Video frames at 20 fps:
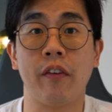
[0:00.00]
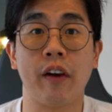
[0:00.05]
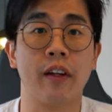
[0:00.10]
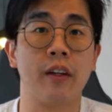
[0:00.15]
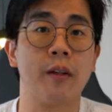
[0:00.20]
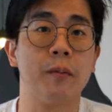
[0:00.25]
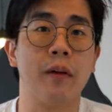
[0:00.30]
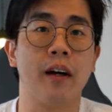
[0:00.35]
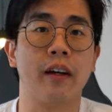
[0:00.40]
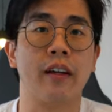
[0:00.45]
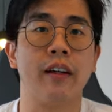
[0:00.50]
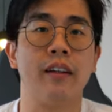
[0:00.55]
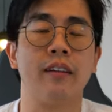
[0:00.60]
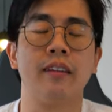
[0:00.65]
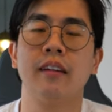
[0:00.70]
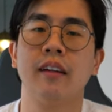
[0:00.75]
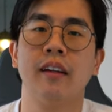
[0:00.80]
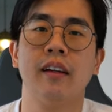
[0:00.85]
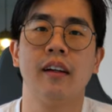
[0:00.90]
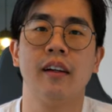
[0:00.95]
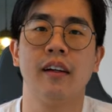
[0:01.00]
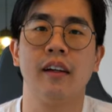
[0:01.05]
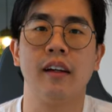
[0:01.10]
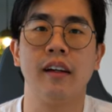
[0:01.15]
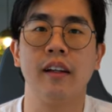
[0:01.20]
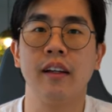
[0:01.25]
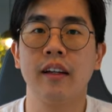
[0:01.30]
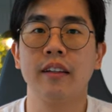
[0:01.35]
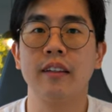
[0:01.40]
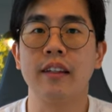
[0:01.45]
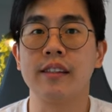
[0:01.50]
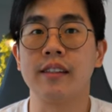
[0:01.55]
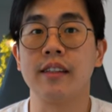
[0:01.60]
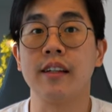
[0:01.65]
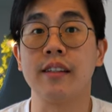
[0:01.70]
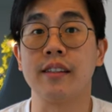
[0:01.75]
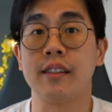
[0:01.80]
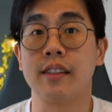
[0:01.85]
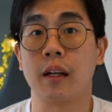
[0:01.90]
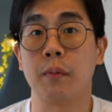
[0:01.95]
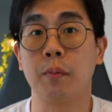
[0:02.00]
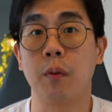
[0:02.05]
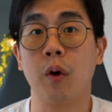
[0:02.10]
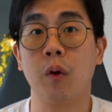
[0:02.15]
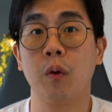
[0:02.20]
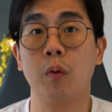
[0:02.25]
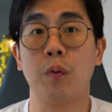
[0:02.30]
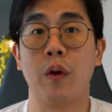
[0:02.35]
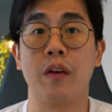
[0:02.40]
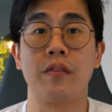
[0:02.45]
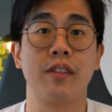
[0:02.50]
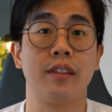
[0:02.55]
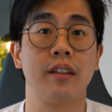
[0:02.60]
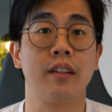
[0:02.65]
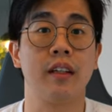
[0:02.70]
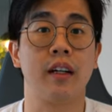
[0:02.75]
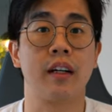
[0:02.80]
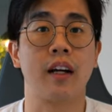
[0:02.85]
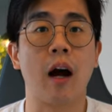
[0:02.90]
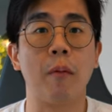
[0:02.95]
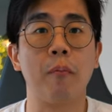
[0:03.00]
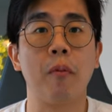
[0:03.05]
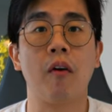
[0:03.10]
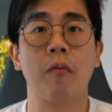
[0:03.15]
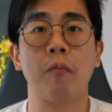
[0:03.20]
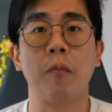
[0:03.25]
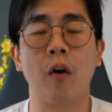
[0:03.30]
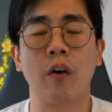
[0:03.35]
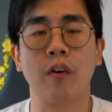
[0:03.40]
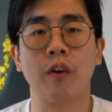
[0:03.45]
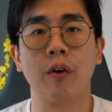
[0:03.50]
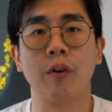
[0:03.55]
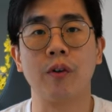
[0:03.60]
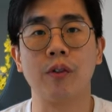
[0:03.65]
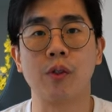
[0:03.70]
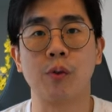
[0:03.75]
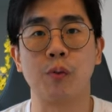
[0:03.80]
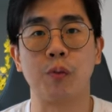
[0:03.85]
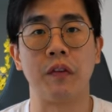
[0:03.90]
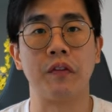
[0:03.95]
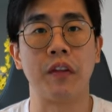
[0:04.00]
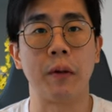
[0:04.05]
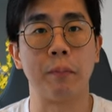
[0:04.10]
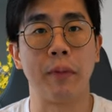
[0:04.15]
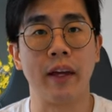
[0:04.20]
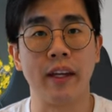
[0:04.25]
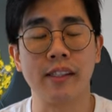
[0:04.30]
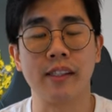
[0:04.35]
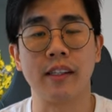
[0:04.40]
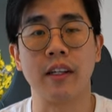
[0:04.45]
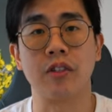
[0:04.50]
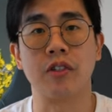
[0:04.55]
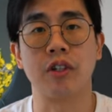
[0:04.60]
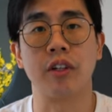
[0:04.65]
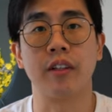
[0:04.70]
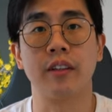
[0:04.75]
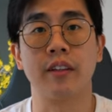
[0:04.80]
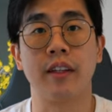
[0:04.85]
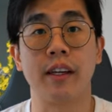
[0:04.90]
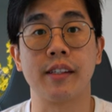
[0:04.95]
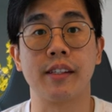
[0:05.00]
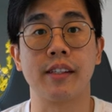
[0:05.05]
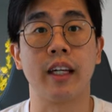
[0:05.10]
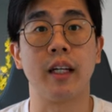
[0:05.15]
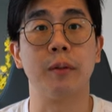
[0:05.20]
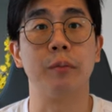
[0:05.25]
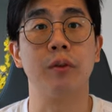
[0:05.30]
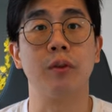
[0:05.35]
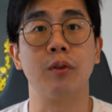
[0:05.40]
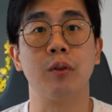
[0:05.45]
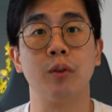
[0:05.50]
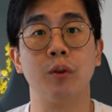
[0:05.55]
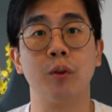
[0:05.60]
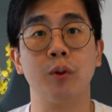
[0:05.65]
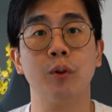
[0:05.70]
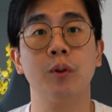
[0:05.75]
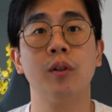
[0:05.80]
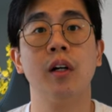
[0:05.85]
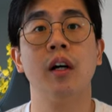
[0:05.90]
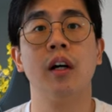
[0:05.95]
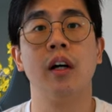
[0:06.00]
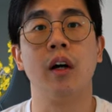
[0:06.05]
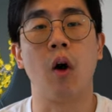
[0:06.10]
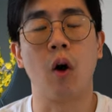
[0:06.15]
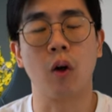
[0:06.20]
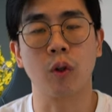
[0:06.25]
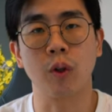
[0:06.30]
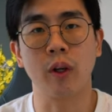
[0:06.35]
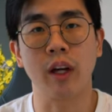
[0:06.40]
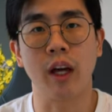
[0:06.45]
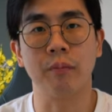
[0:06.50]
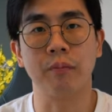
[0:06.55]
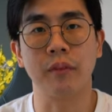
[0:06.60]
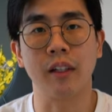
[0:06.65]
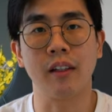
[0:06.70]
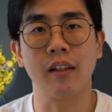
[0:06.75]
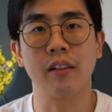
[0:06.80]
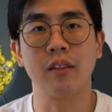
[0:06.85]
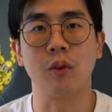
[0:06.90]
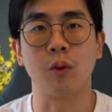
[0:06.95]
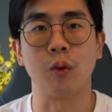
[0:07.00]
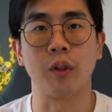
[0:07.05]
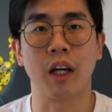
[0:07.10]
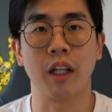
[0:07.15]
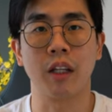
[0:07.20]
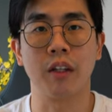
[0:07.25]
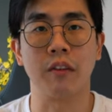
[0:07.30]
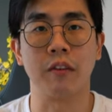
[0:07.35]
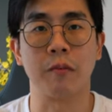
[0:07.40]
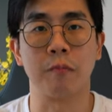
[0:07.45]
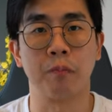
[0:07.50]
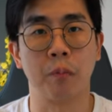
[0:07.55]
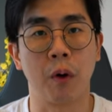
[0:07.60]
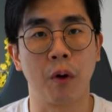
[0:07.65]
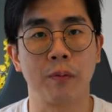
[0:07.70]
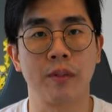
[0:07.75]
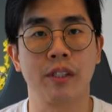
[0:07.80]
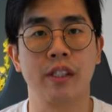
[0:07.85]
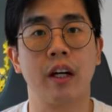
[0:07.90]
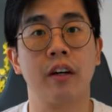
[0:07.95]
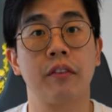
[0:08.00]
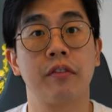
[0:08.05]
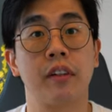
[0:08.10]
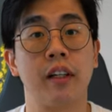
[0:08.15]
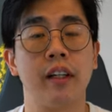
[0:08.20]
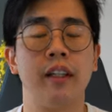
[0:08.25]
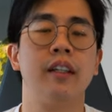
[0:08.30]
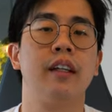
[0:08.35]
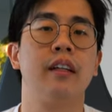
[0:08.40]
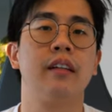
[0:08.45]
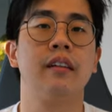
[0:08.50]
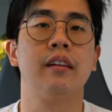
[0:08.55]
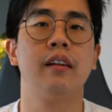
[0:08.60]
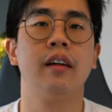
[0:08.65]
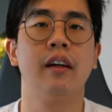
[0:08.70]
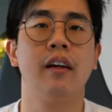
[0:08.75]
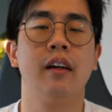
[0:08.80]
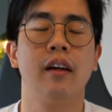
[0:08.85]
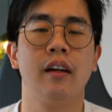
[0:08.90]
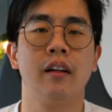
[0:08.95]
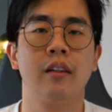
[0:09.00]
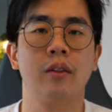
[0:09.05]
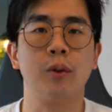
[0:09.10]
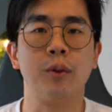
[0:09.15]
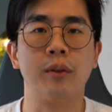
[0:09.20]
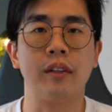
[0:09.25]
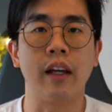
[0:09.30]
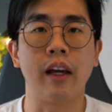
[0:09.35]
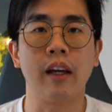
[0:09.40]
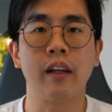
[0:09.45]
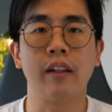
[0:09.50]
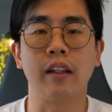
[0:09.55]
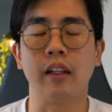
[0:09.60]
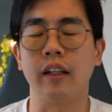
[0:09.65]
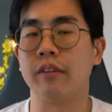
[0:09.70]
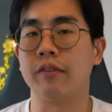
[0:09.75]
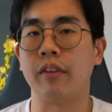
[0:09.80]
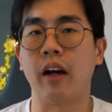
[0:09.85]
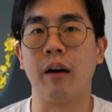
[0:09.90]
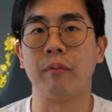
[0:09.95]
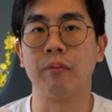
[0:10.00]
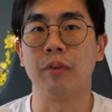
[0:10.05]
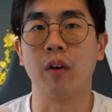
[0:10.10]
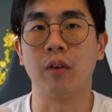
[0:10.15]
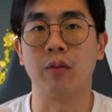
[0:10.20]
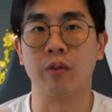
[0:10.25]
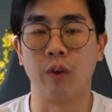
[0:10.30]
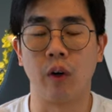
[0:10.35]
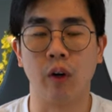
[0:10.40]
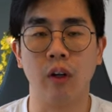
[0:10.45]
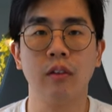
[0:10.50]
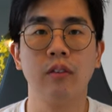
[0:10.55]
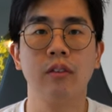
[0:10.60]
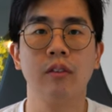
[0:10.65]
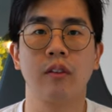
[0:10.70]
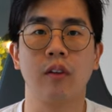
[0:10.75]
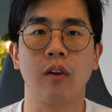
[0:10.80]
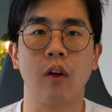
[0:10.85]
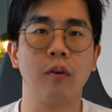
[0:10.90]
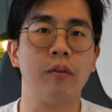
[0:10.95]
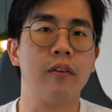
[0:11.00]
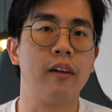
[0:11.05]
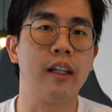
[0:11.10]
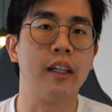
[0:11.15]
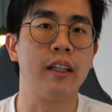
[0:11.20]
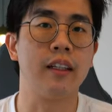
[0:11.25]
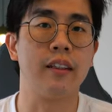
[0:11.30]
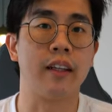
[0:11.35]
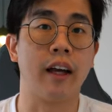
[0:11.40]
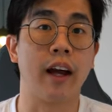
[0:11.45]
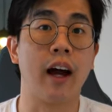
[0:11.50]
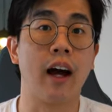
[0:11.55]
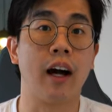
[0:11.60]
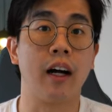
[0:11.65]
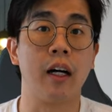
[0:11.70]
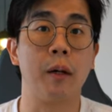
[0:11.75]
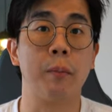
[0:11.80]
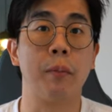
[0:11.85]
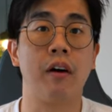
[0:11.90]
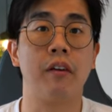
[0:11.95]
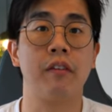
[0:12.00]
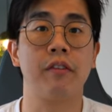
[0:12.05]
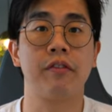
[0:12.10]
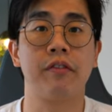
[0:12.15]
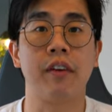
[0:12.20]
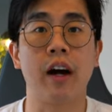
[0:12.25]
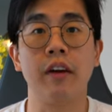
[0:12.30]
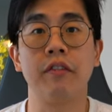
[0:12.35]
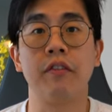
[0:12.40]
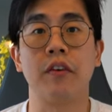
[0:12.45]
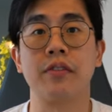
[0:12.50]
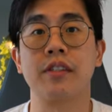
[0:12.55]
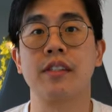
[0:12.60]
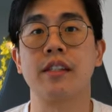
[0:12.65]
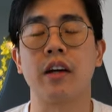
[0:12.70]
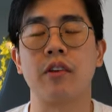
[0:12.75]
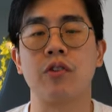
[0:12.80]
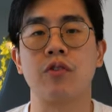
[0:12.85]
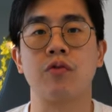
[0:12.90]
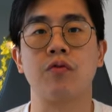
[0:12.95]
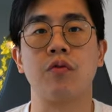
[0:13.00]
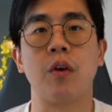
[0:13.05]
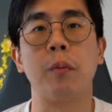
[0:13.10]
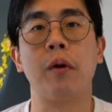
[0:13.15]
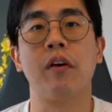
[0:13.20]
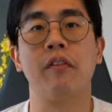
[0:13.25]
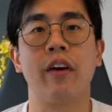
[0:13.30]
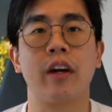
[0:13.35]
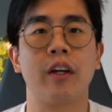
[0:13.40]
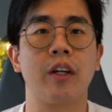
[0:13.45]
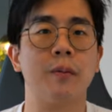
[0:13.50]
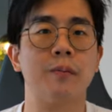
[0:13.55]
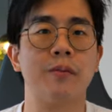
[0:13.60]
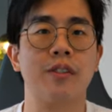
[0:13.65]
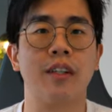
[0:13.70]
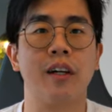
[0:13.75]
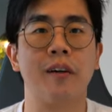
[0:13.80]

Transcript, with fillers: vacuum market. Earlier this year in Singapore, we have seen a couple of models with their base station that's able to do auto-empty together with mop self-cleaning. To date, if I'm not wrong, globally there are about five of such robot vacuums